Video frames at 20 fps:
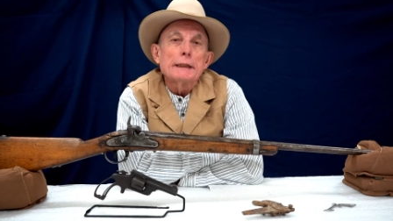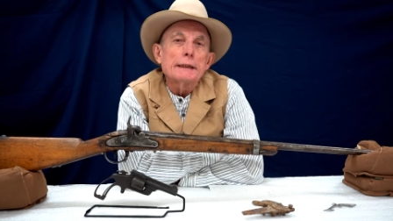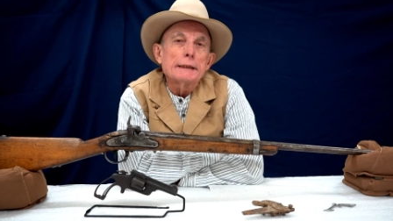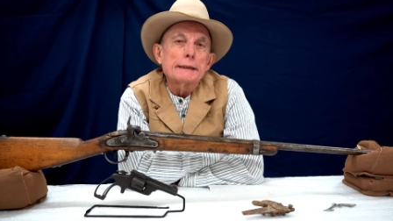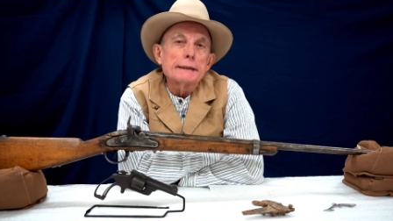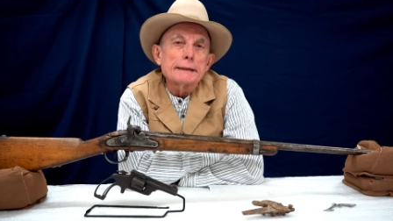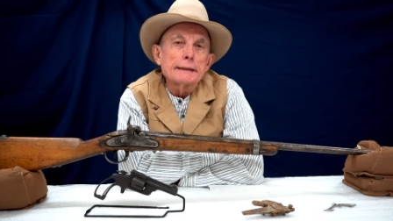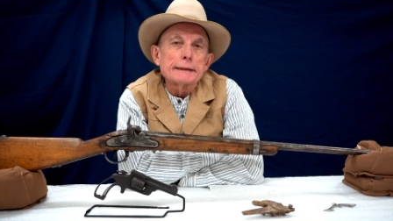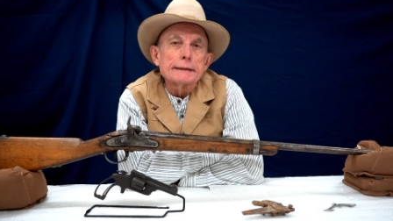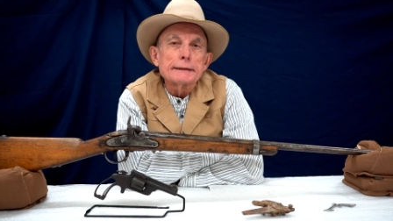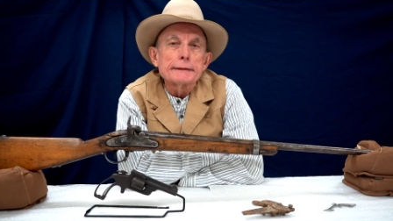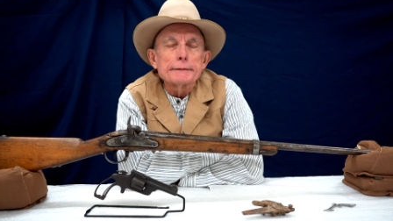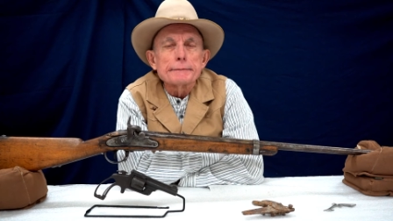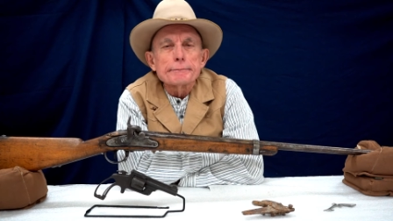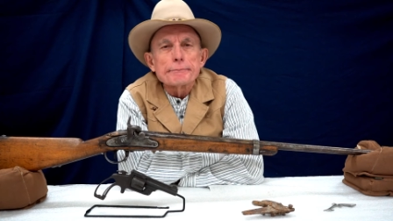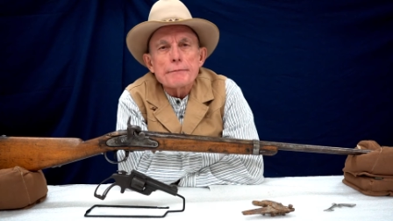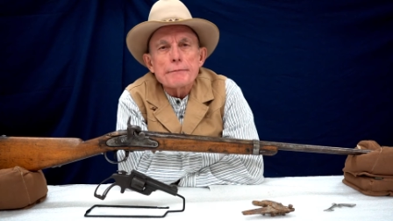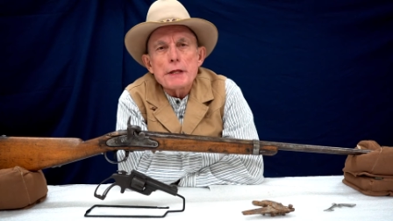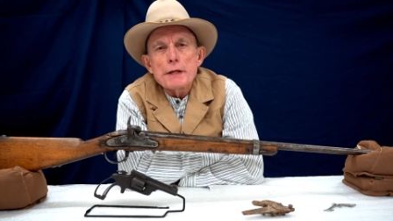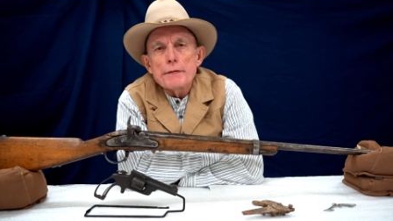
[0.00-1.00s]

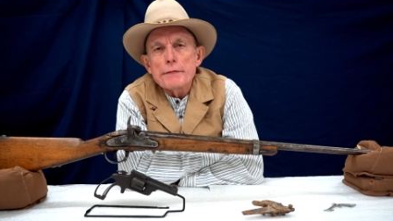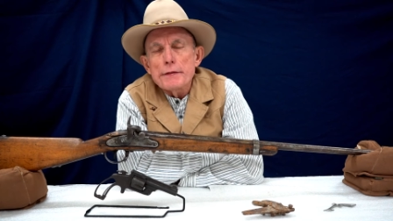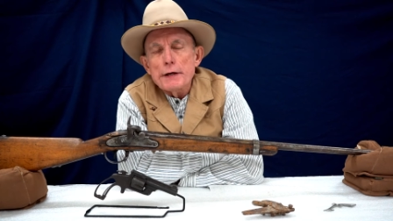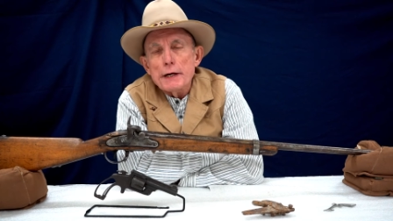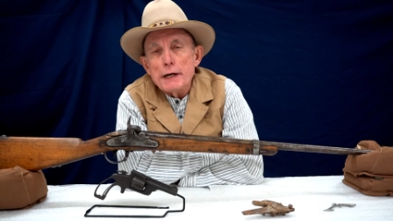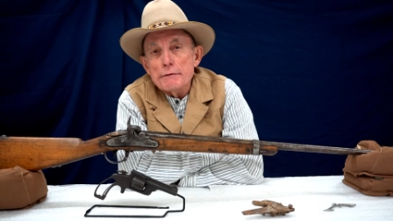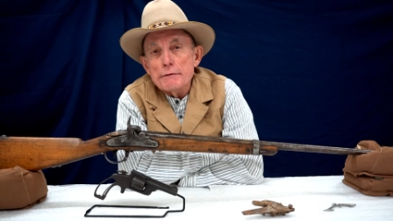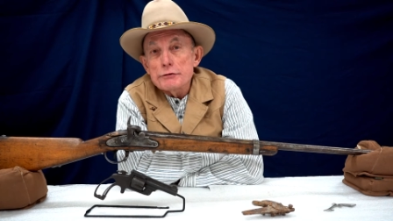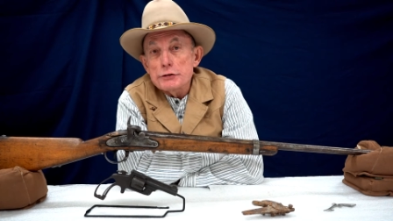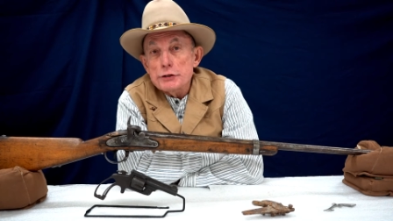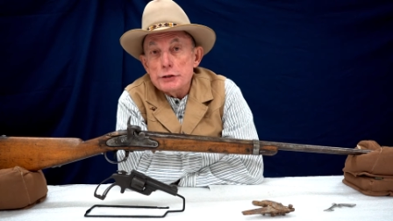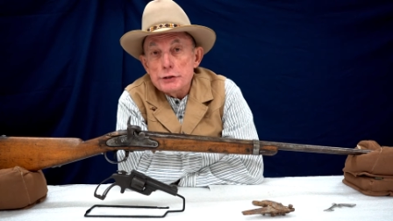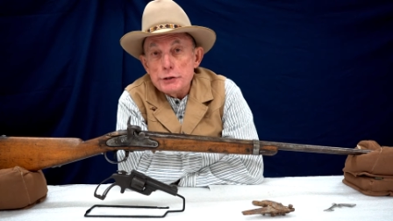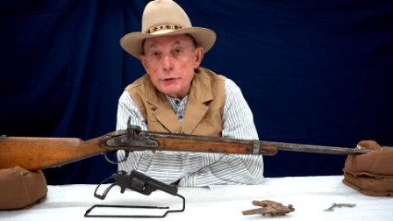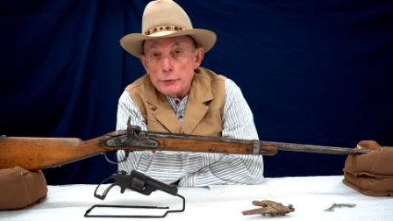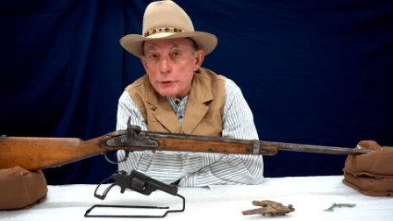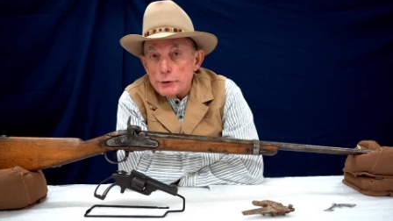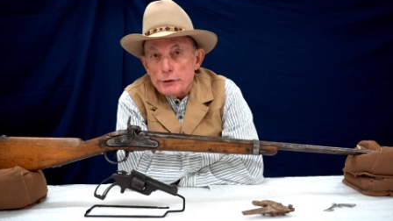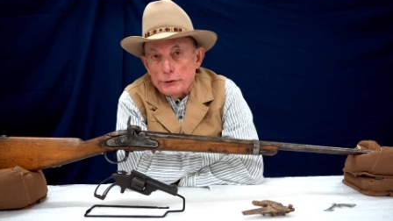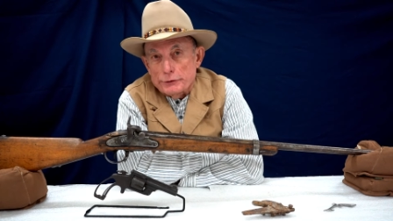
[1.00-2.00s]
um, they have
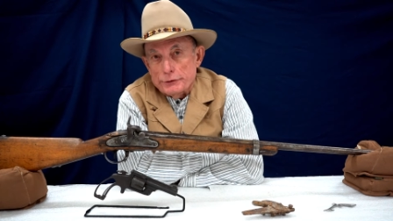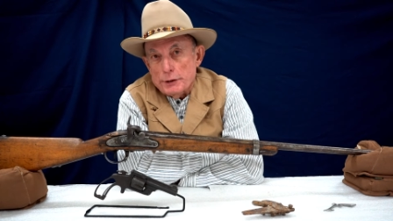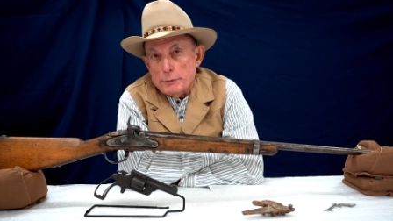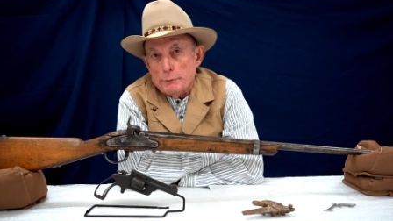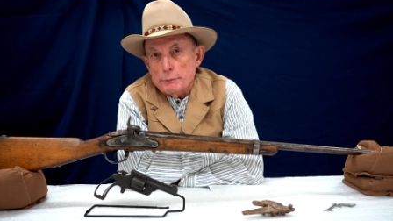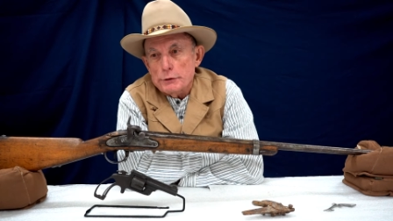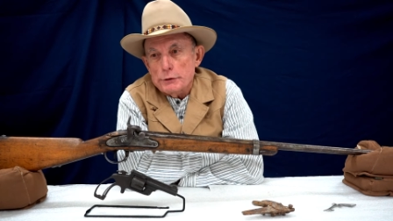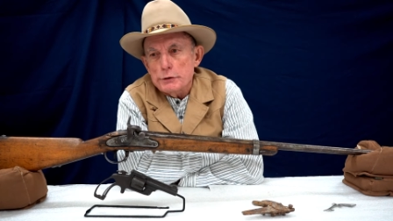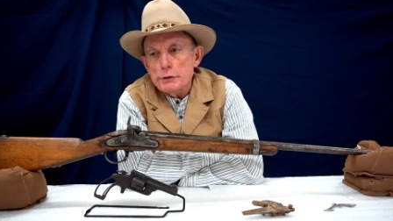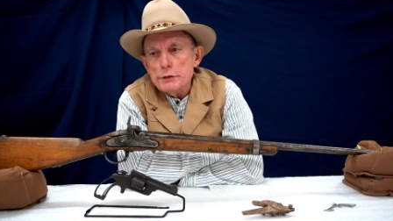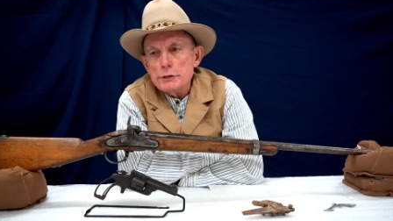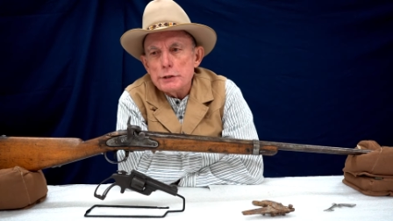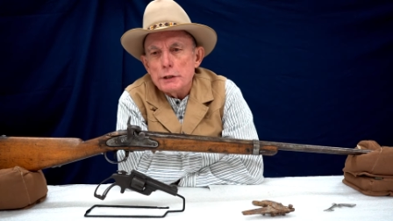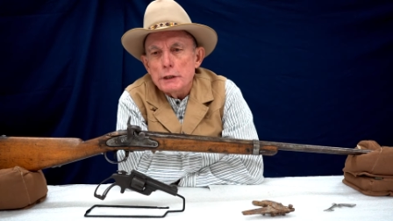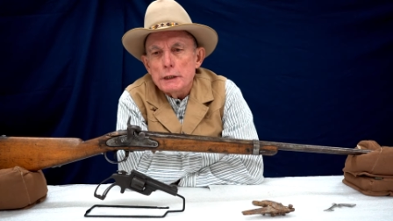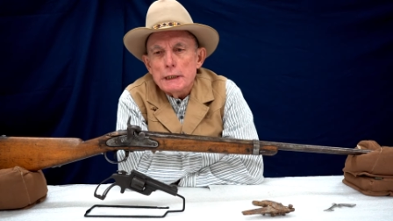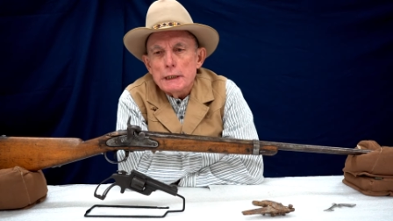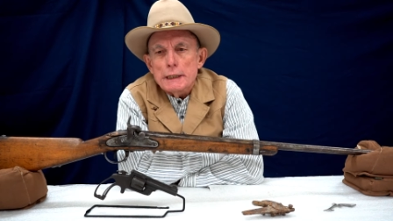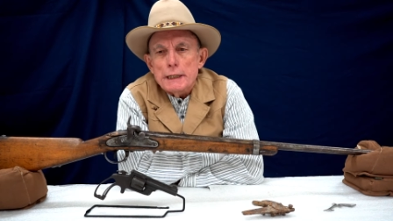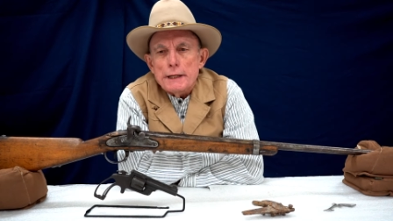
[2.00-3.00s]
serial numbers
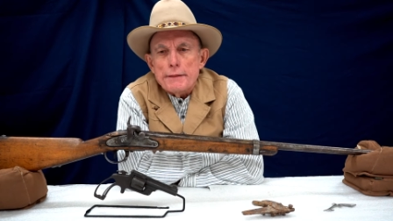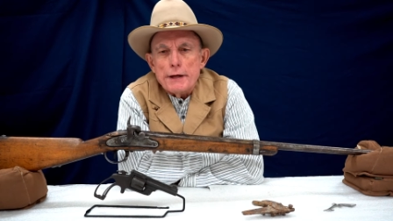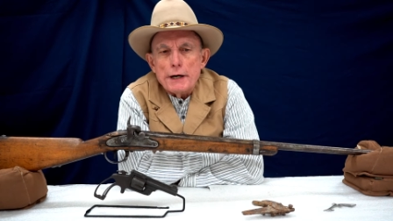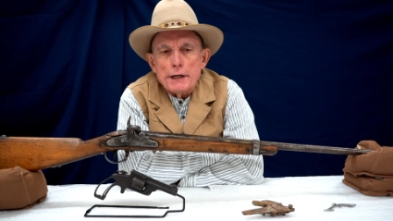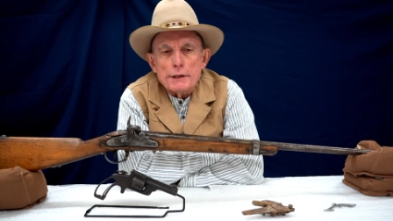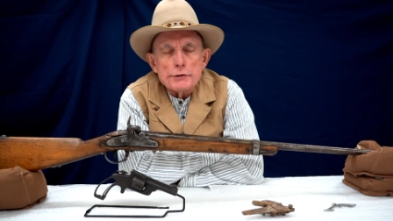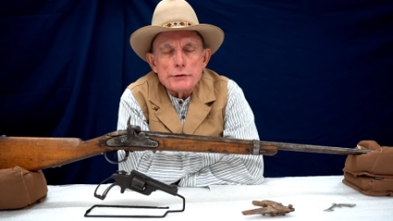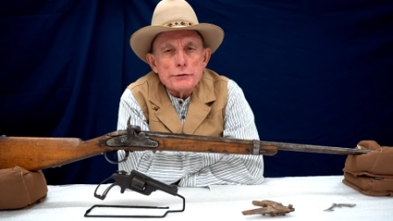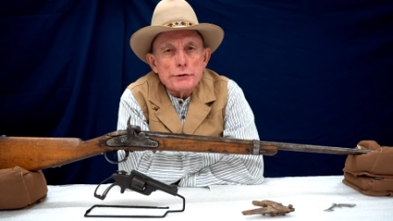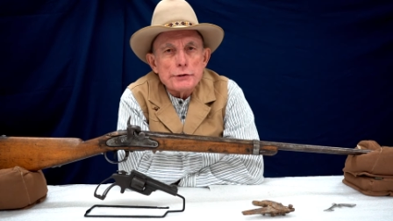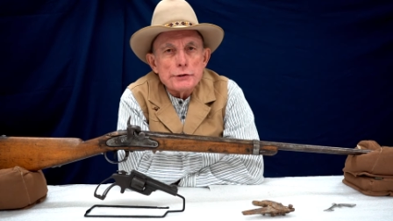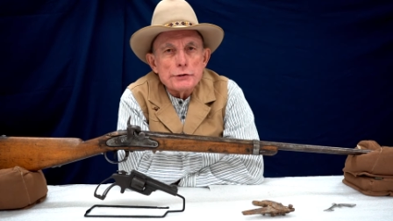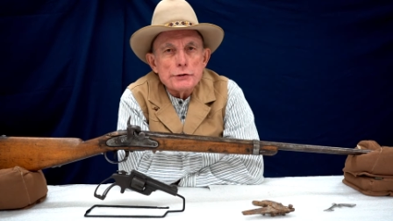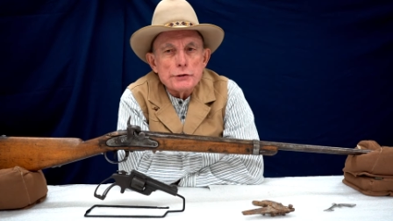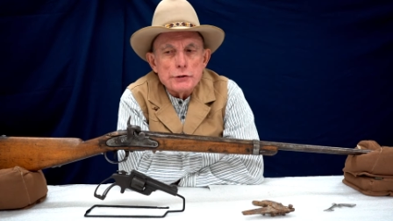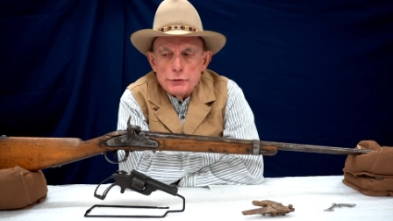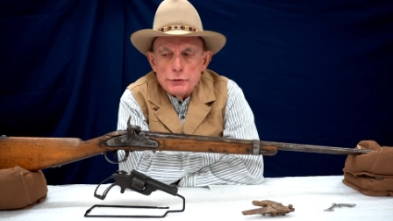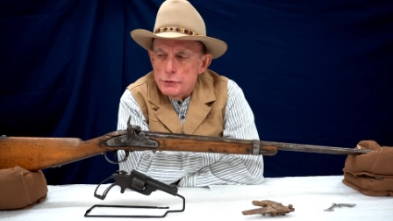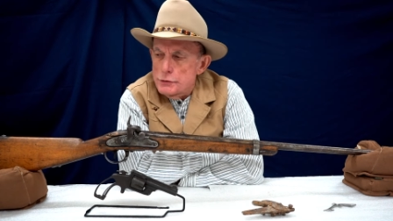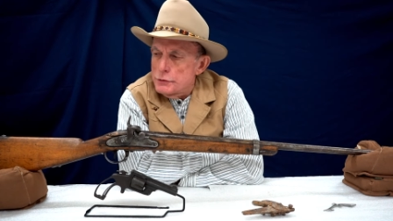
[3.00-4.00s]
that you can
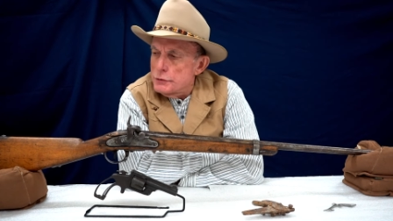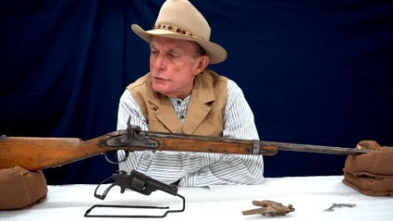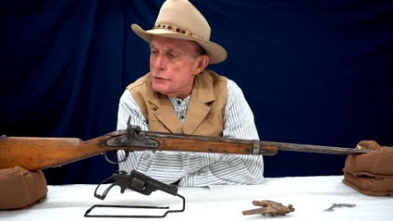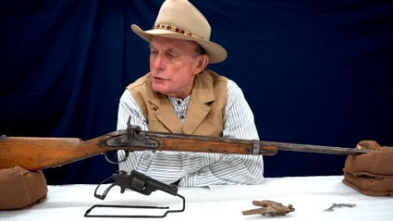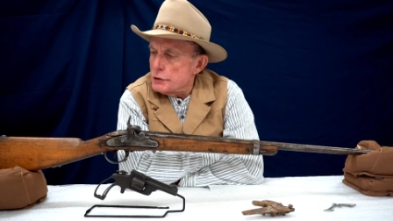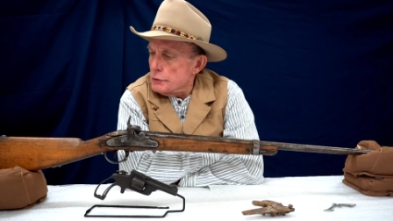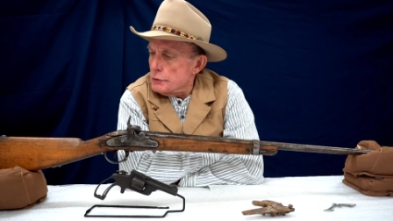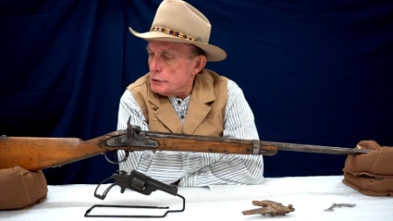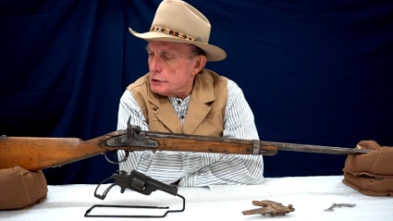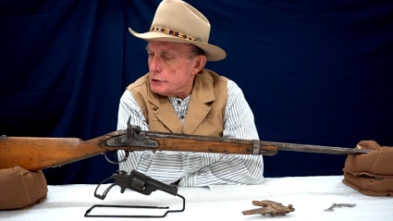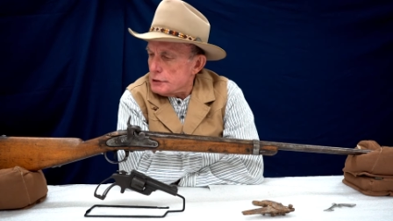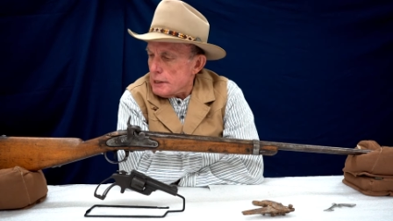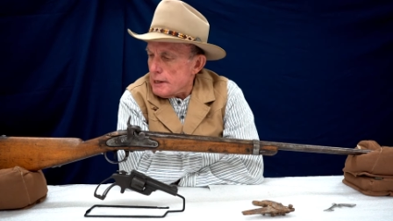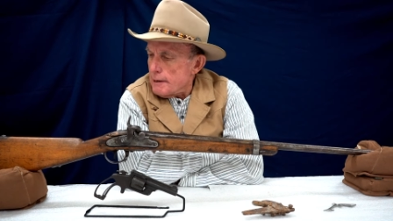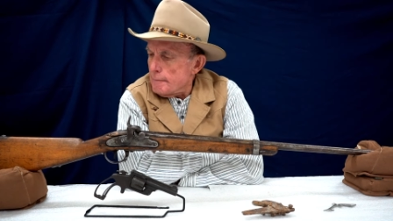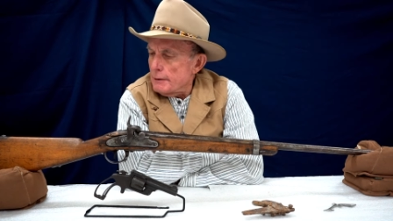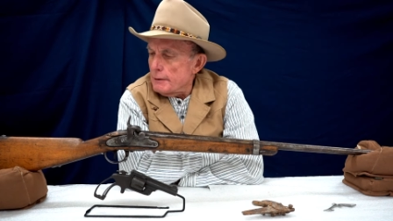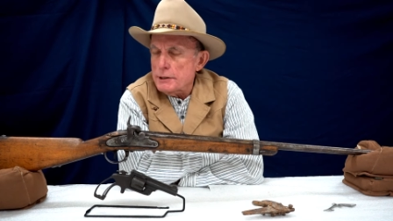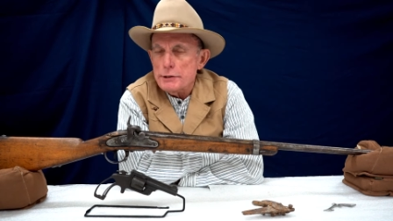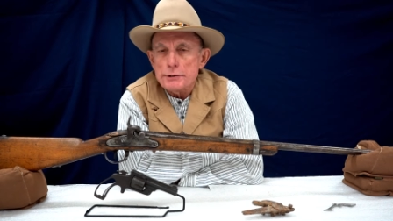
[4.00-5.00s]
use to
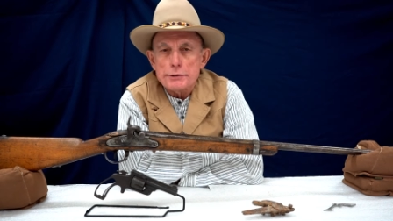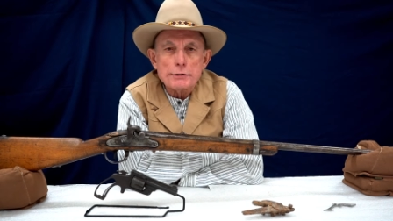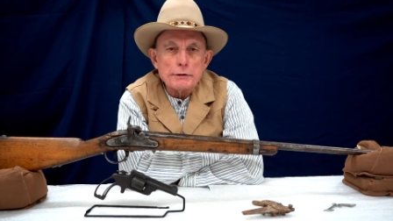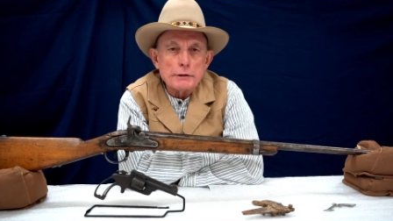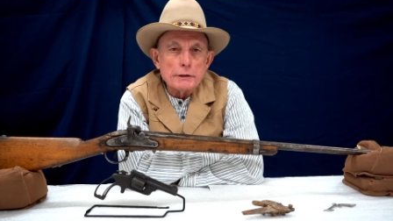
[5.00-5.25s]
establish